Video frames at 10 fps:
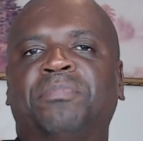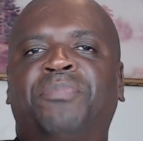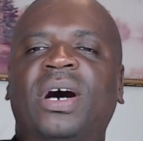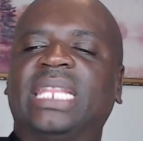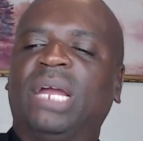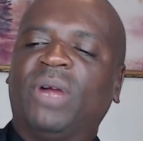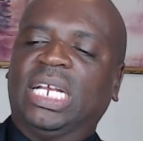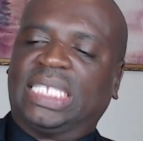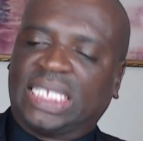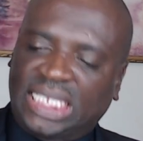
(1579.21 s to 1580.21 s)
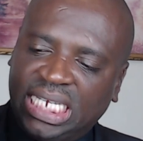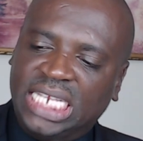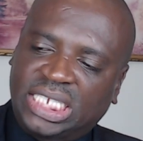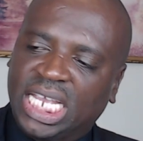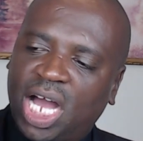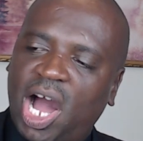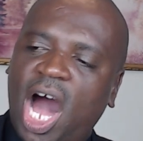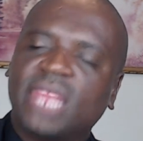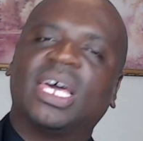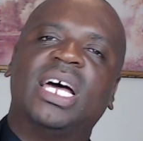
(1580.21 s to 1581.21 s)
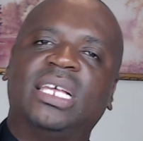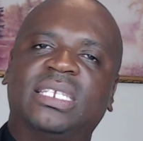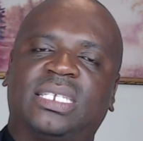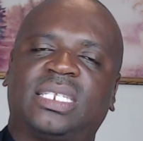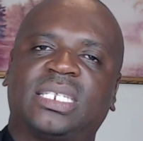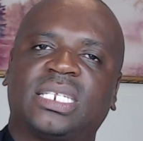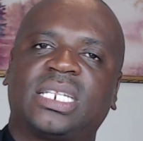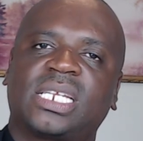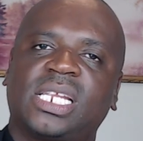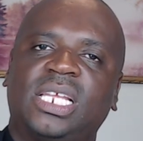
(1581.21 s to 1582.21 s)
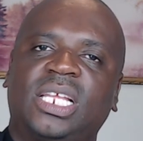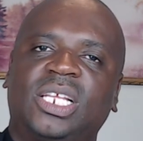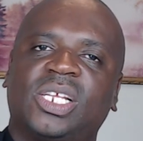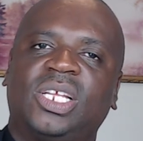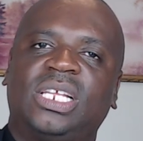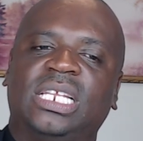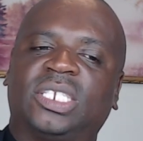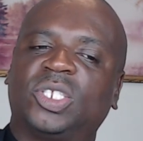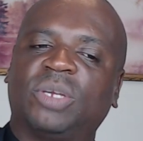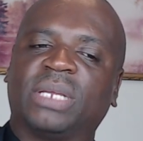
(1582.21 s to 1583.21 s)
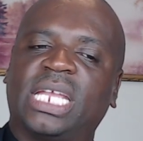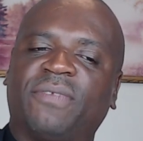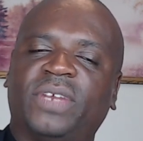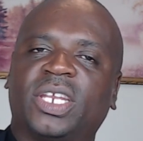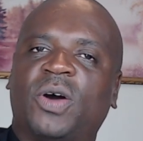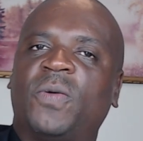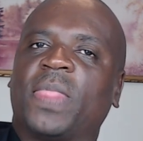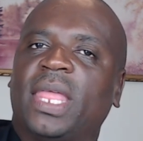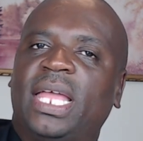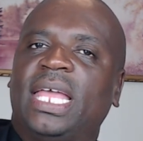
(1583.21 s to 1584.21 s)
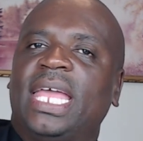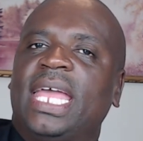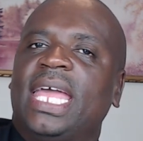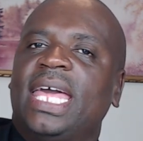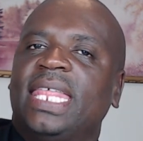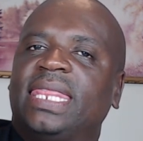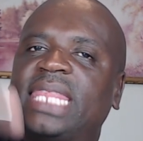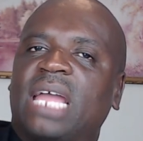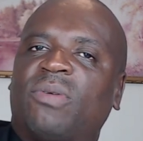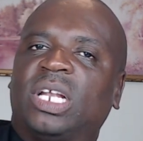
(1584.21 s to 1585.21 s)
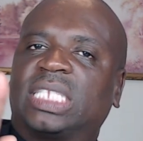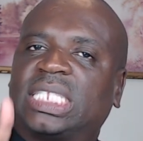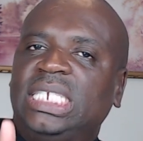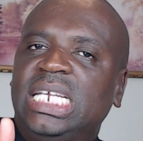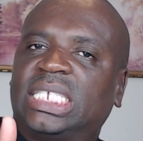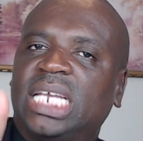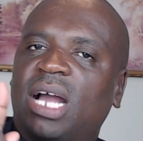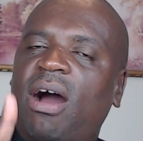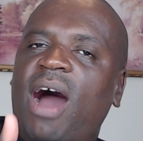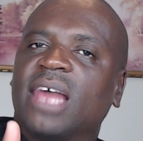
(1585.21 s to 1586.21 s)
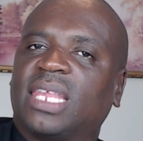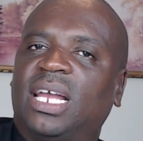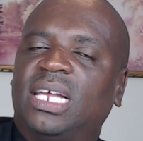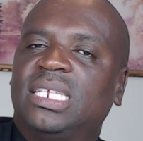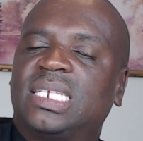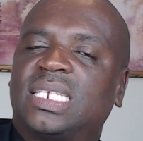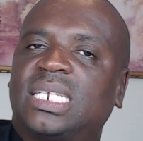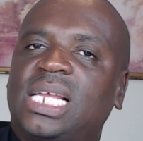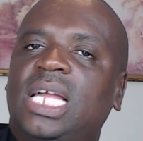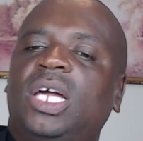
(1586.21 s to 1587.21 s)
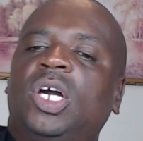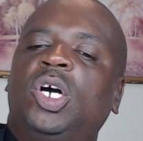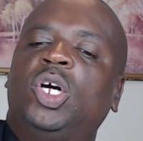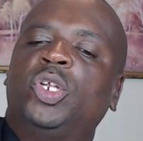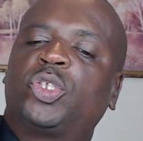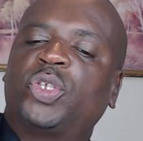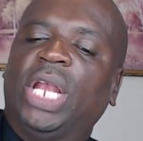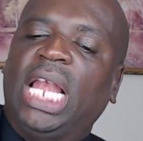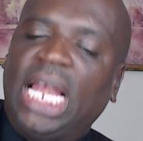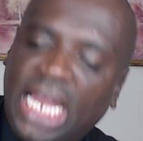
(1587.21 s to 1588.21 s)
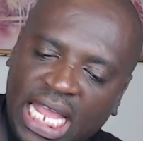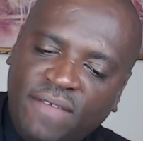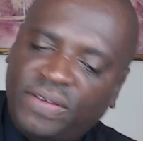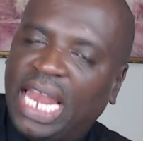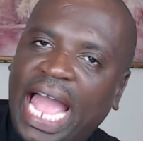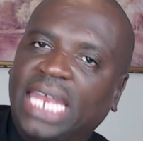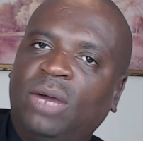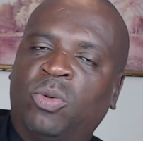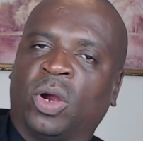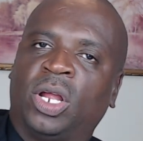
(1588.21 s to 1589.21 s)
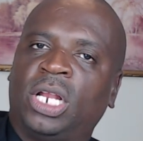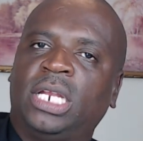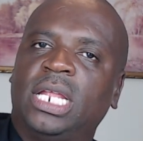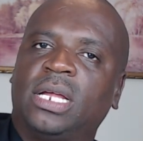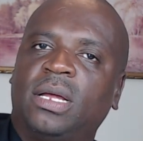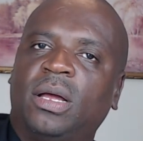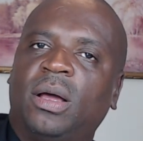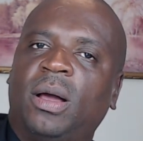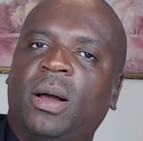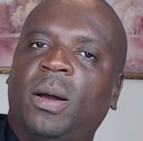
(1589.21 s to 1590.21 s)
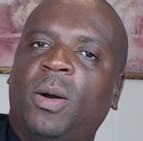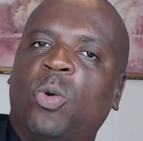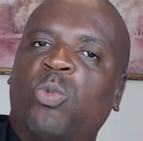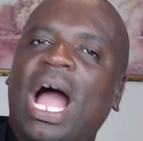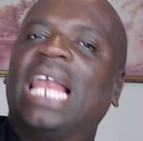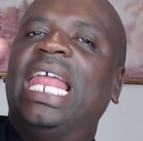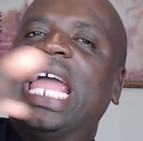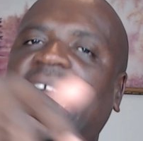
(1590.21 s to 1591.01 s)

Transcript: but they were teaching others. Listen to me carefully now. They were teaching others to live like the world while they